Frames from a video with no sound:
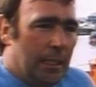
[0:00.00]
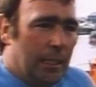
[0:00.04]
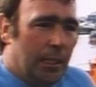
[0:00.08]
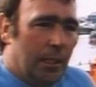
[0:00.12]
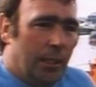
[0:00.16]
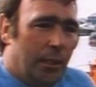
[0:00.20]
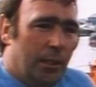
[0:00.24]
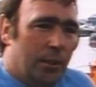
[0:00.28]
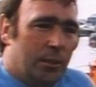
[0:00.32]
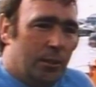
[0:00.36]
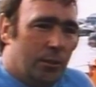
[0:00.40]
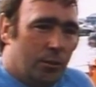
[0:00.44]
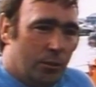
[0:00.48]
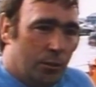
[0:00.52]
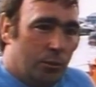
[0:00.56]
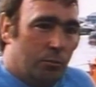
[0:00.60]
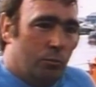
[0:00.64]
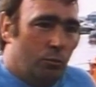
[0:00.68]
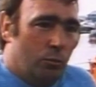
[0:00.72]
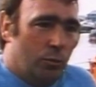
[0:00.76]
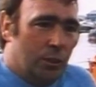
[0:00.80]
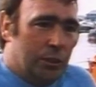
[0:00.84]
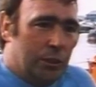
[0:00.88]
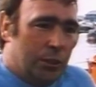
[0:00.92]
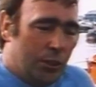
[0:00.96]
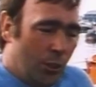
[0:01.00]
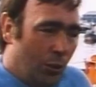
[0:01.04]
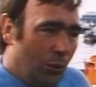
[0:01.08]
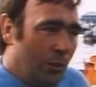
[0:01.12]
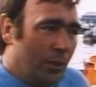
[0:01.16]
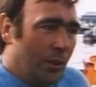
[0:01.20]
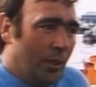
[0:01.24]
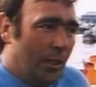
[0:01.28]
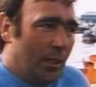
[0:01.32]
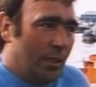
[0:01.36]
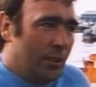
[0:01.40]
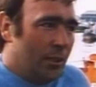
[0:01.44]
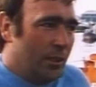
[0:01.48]
I
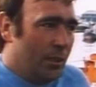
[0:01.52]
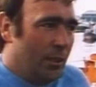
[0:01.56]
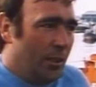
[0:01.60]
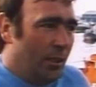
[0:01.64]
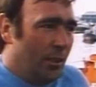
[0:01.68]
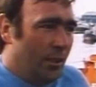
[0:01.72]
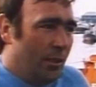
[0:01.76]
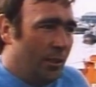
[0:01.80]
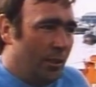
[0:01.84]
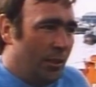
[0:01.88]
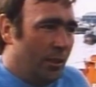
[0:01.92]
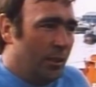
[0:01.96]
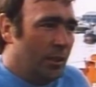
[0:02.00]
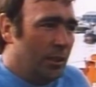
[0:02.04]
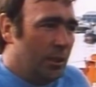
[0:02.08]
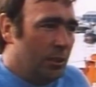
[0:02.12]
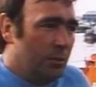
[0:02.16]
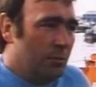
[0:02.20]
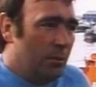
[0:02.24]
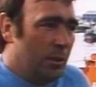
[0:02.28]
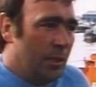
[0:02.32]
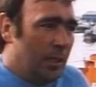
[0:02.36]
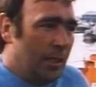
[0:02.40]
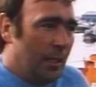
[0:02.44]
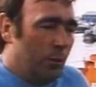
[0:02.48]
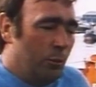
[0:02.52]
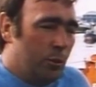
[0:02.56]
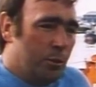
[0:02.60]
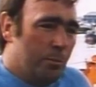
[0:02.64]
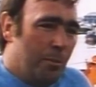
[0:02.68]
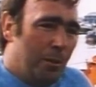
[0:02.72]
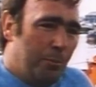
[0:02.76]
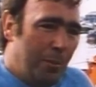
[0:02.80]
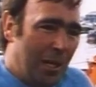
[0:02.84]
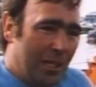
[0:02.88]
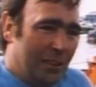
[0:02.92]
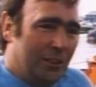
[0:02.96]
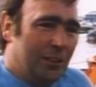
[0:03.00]
told her that uh, that was
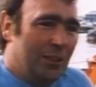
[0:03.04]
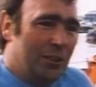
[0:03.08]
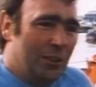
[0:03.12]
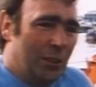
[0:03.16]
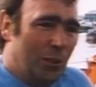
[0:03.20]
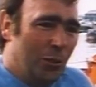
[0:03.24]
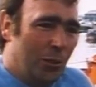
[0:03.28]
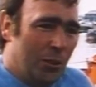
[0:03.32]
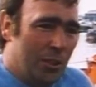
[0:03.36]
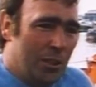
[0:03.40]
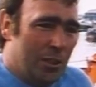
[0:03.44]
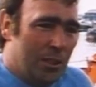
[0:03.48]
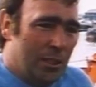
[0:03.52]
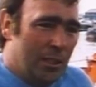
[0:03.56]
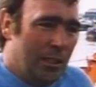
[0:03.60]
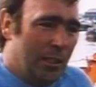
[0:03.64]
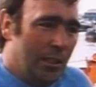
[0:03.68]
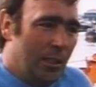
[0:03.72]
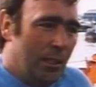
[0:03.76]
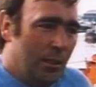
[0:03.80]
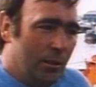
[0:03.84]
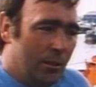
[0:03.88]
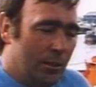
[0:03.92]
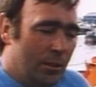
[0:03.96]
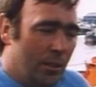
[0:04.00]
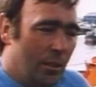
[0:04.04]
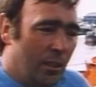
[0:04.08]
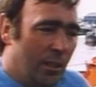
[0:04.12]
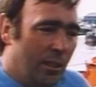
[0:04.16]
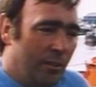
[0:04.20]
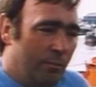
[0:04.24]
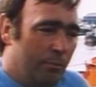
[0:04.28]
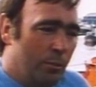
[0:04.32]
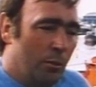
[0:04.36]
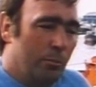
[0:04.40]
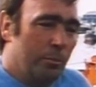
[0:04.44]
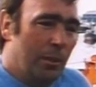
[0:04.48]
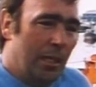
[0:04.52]
my passion to go to sea and to
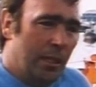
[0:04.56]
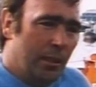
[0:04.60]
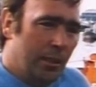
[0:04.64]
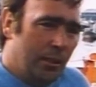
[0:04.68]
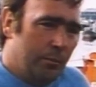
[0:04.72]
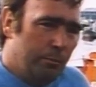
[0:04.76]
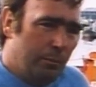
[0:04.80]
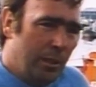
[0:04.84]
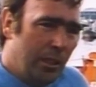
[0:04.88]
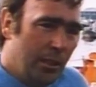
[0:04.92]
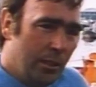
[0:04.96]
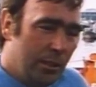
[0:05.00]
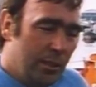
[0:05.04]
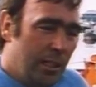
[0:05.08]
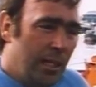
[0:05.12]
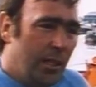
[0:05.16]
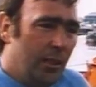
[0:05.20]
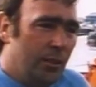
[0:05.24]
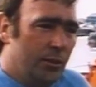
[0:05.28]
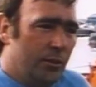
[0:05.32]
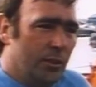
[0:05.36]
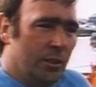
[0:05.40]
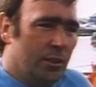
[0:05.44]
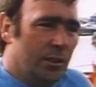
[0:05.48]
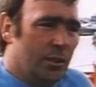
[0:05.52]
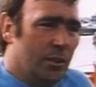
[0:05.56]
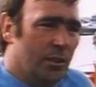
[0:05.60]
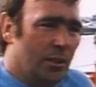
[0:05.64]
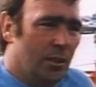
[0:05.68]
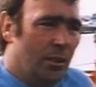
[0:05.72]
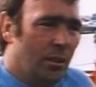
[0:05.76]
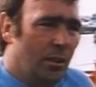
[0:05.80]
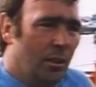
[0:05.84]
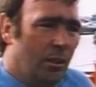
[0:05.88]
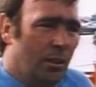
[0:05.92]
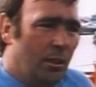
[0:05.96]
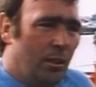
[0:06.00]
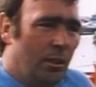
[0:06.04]
light up, and it'd been a dangerous
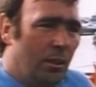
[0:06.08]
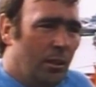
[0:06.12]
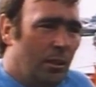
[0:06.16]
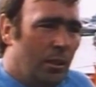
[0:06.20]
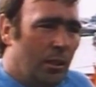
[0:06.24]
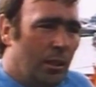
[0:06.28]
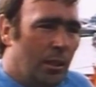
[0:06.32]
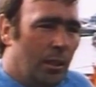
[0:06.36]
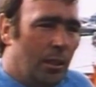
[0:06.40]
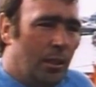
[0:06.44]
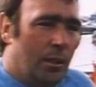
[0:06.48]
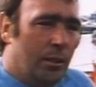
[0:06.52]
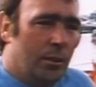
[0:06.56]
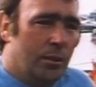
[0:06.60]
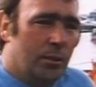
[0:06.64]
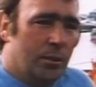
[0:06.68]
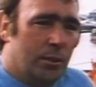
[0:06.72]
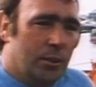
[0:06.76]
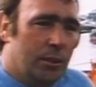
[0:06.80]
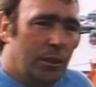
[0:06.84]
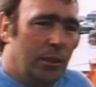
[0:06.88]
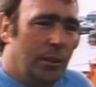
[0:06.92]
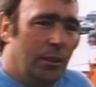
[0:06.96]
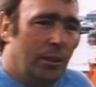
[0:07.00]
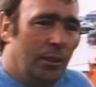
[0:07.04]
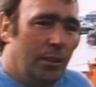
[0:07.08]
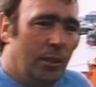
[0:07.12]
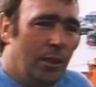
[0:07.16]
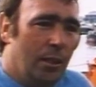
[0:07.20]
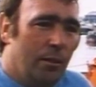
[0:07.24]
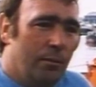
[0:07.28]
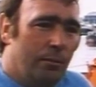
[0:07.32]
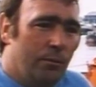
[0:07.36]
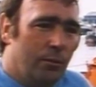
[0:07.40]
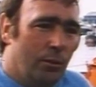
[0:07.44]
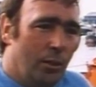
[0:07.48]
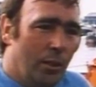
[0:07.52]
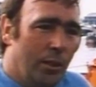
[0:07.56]
and she
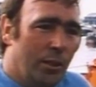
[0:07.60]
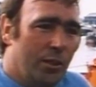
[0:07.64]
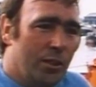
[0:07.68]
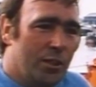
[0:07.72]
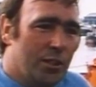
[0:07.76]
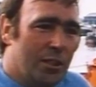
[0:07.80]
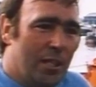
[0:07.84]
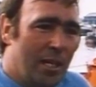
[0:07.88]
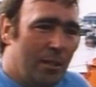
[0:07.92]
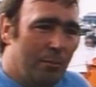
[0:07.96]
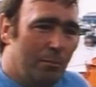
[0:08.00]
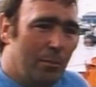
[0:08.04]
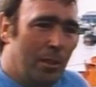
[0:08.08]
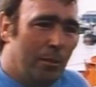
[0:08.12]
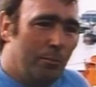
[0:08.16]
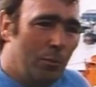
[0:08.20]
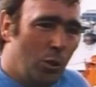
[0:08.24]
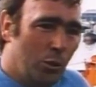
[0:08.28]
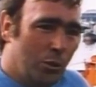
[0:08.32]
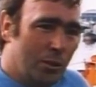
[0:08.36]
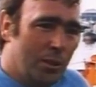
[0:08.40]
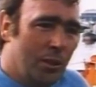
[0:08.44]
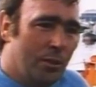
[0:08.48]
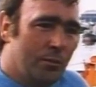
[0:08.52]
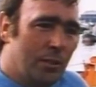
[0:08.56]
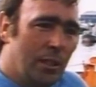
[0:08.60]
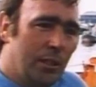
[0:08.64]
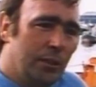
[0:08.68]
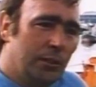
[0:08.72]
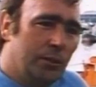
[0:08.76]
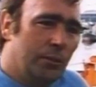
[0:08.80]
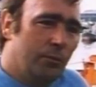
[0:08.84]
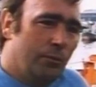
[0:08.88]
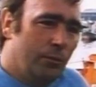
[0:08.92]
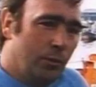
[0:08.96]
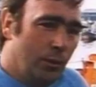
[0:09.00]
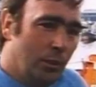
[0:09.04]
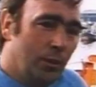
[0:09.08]
fully understands my motives and
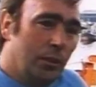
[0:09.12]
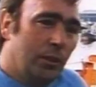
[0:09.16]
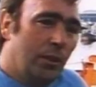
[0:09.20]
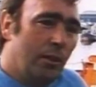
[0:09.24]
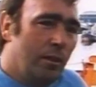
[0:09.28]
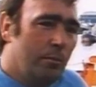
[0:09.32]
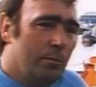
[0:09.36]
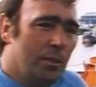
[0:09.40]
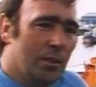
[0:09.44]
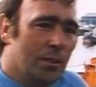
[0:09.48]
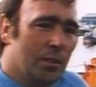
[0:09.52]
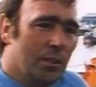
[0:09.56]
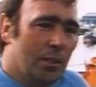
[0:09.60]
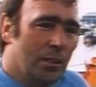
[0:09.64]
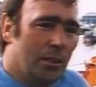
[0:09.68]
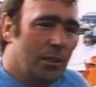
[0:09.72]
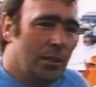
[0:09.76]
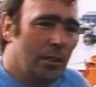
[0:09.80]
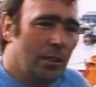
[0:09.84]
she's full agreement.